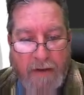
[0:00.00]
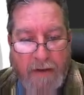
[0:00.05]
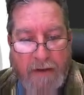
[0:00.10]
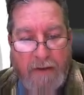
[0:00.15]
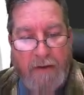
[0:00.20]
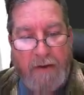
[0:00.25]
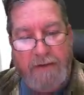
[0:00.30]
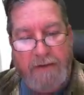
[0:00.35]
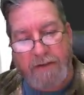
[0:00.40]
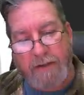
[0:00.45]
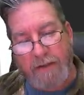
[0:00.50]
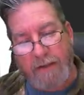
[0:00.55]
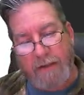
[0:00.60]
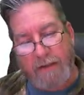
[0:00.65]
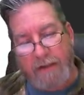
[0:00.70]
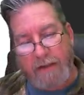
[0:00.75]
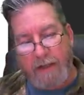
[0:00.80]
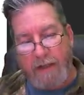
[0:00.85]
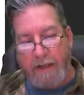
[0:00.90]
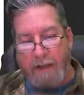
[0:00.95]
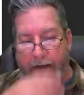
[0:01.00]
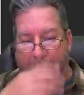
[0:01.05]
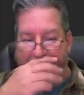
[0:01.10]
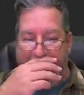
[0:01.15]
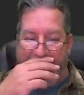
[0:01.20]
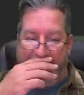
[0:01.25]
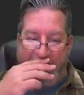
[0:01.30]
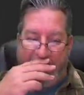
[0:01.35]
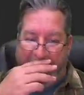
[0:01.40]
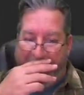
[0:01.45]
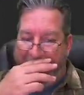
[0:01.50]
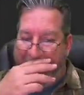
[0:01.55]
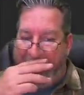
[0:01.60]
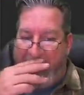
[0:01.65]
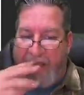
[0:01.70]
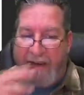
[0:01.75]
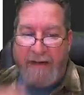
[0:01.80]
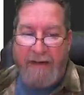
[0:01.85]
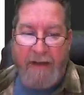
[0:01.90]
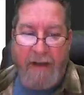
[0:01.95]
you know, as a little kid,
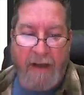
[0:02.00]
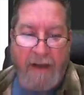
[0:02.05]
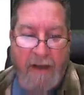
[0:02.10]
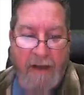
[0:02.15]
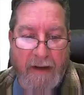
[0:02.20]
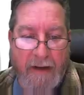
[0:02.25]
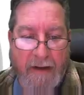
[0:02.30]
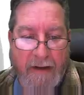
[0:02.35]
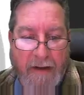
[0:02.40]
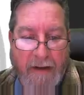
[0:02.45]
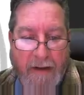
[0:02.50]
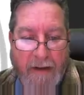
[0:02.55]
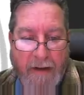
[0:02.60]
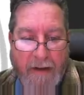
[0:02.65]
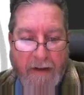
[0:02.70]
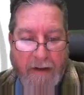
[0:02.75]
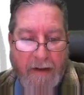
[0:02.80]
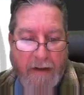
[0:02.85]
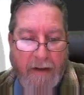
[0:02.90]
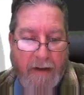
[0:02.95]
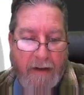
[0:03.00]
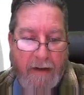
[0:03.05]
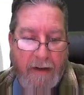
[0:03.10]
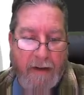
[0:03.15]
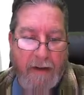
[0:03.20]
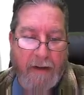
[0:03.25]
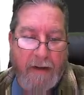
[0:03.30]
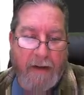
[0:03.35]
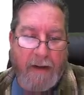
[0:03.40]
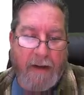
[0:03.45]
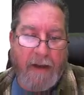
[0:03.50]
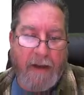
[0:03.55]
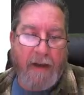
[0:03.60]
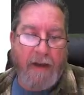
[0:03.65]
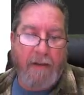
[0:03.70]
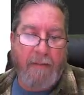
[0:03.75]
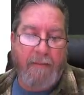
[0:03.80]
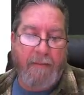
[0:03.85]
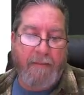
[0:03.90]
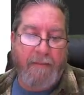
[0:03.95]
and uh,
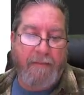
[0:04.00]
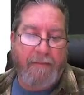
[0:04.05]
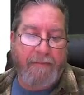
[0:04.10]
um,